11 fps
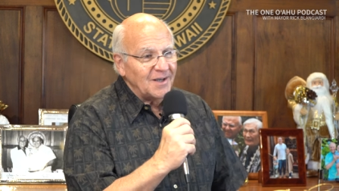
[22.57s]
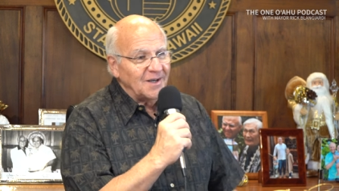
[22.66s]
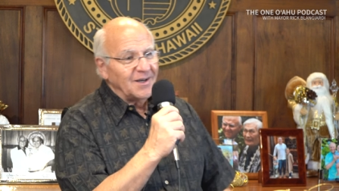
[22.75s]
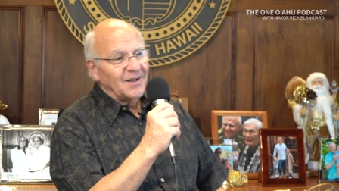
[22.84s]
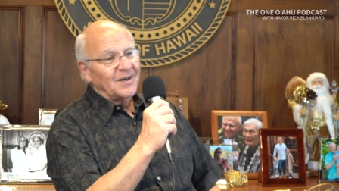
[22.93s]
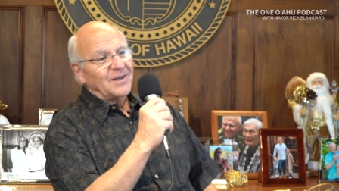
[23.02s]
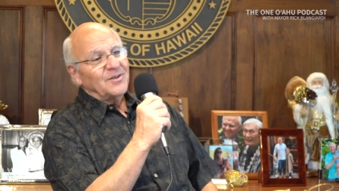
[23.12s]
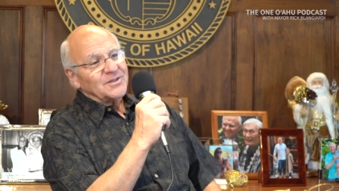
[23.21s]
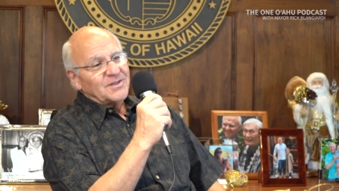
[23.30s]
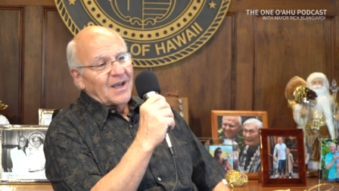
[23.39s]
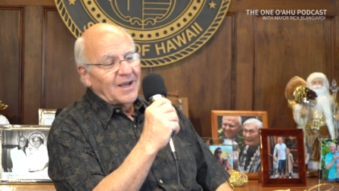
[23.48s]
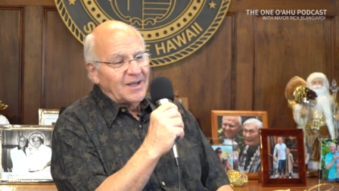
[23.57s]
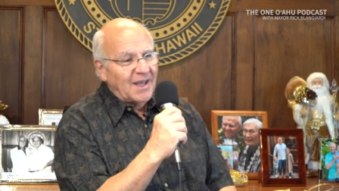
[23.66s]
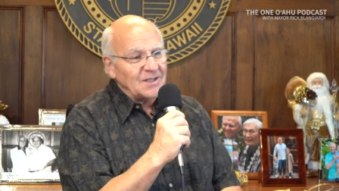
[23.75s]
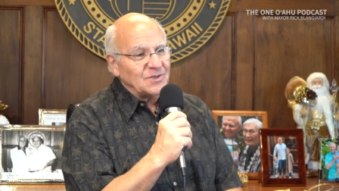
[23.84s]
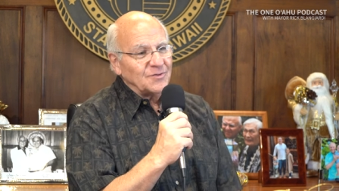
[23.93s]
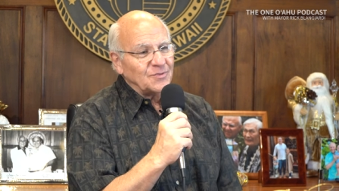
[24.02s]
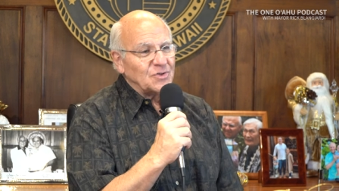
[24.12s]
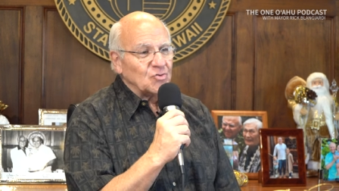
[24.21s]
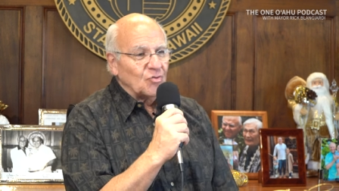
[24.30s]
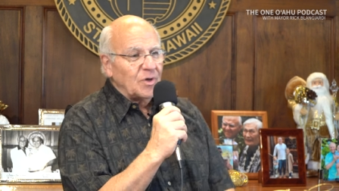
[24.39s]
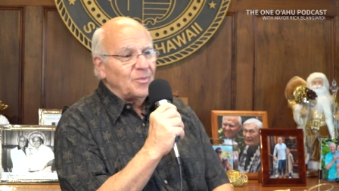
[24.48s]
Yeah. Uh, in this day and age of
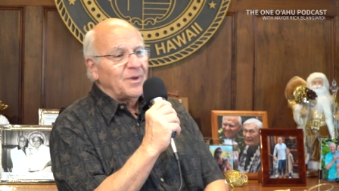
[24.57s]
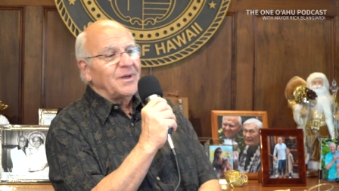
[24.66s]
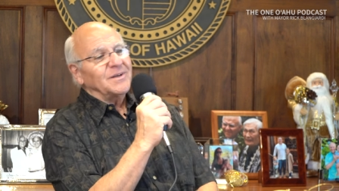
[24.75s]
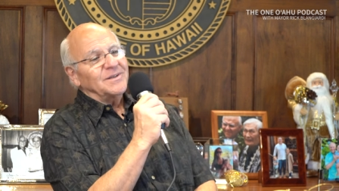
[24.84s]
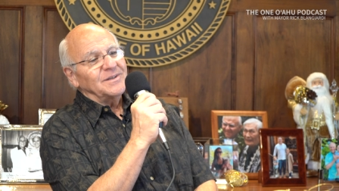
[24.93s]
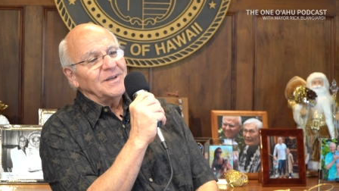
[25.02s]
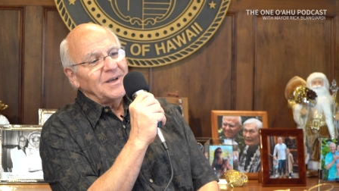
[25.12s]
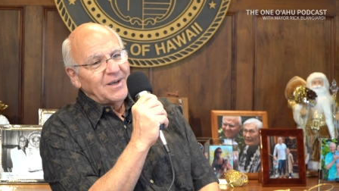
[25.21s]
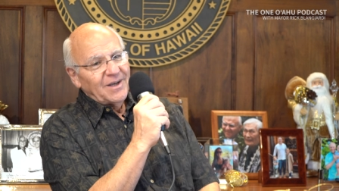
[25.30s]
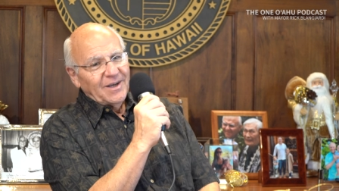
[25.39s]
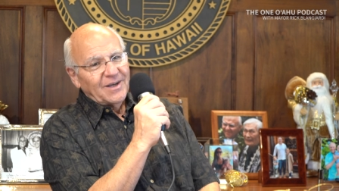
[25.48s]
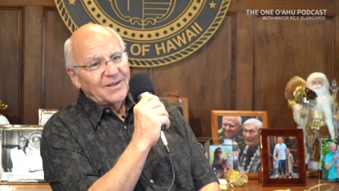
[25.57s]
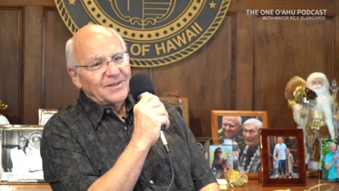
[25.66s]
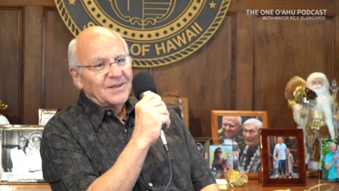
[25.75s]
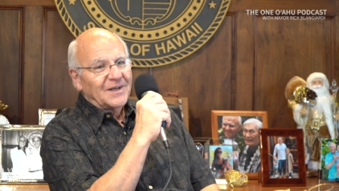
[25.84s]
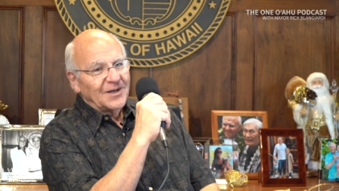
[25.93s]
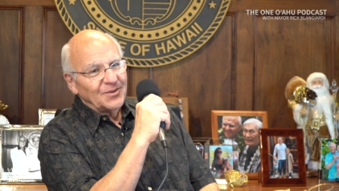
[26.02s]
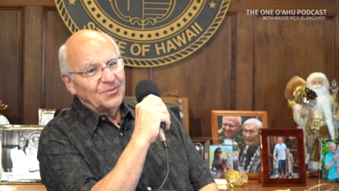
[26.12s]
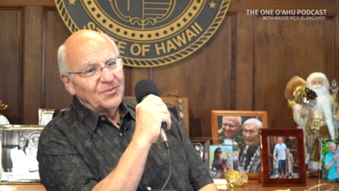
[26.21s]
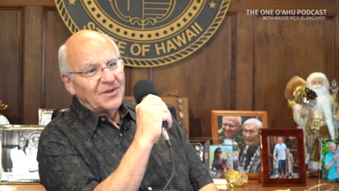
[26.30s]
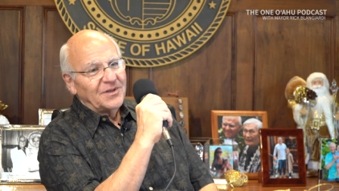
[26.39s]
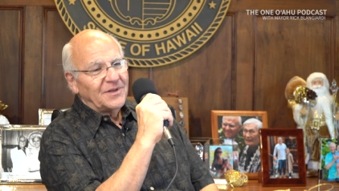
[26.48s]
streaming and and uh,
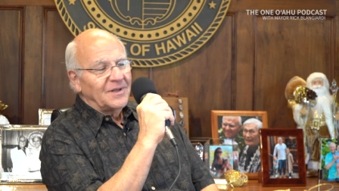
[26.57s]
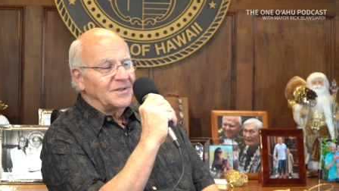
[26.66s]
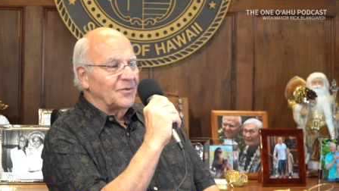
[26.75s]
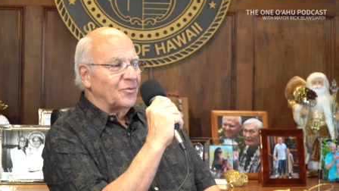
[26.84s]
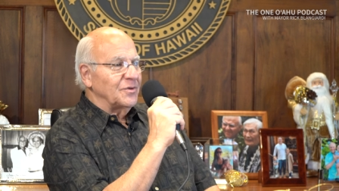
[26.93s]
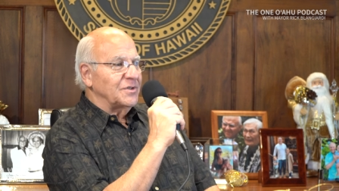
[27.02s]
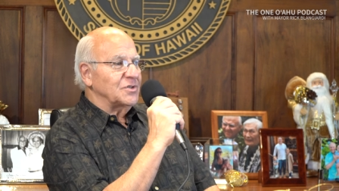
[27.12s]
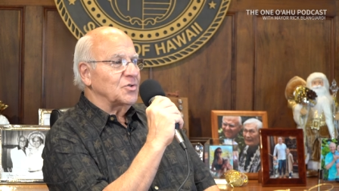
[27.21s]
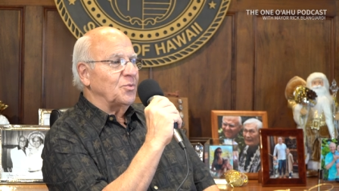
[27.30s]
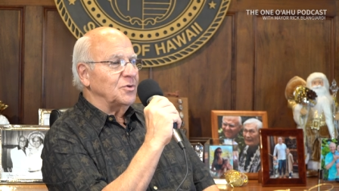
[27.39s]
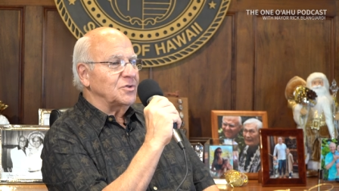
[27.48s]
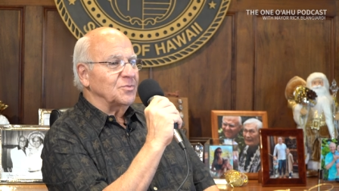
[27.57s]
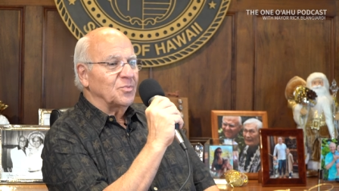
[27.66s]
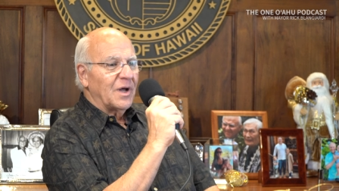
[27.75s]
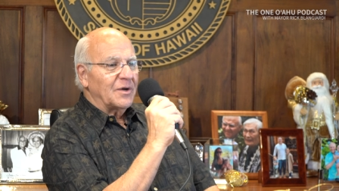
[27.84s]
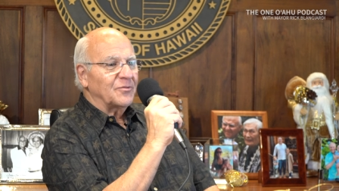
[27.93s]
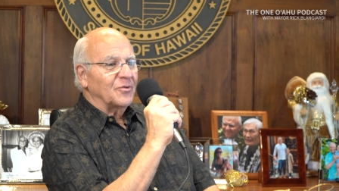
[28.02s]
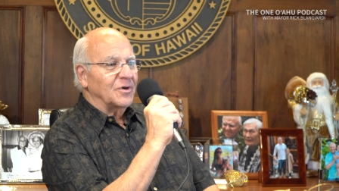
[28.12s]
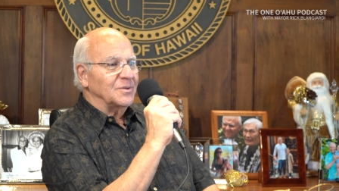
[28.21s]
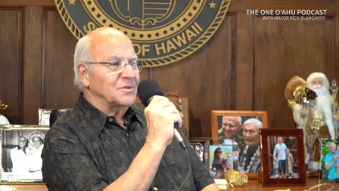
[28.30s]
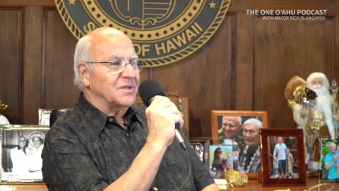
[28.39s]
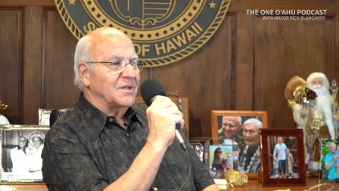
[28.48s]
in, in different distribution
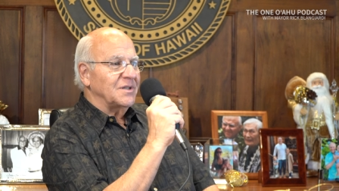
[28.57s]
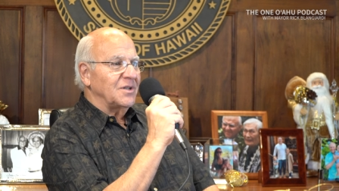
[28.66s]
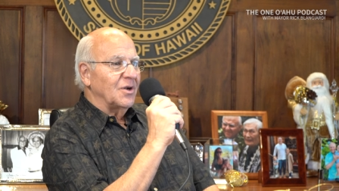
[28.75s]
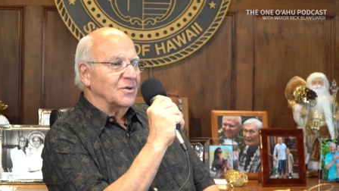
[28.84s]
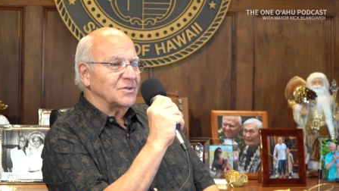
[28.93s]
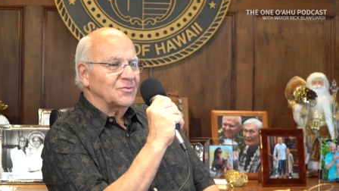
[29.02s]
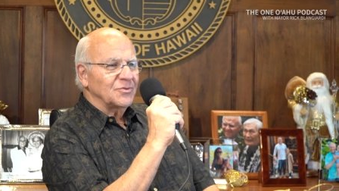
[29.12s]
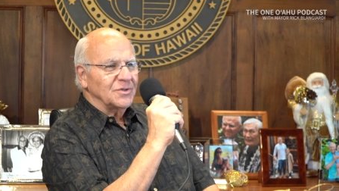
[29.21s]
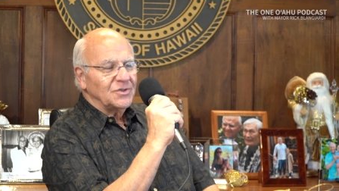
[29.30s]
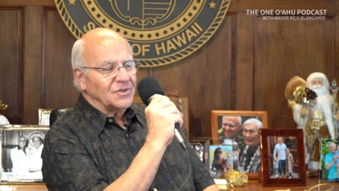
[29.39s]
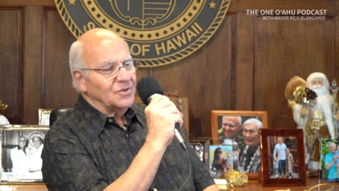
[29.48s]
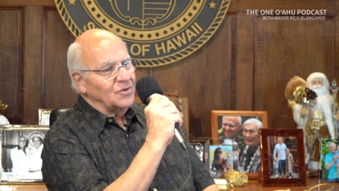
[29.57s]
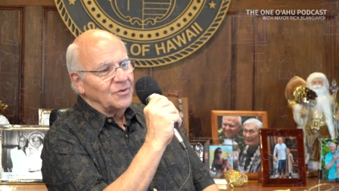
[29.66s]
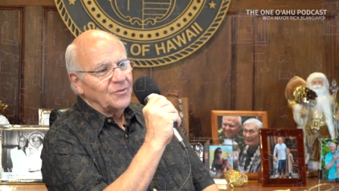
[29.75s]
platforms, that, you know, it's really just good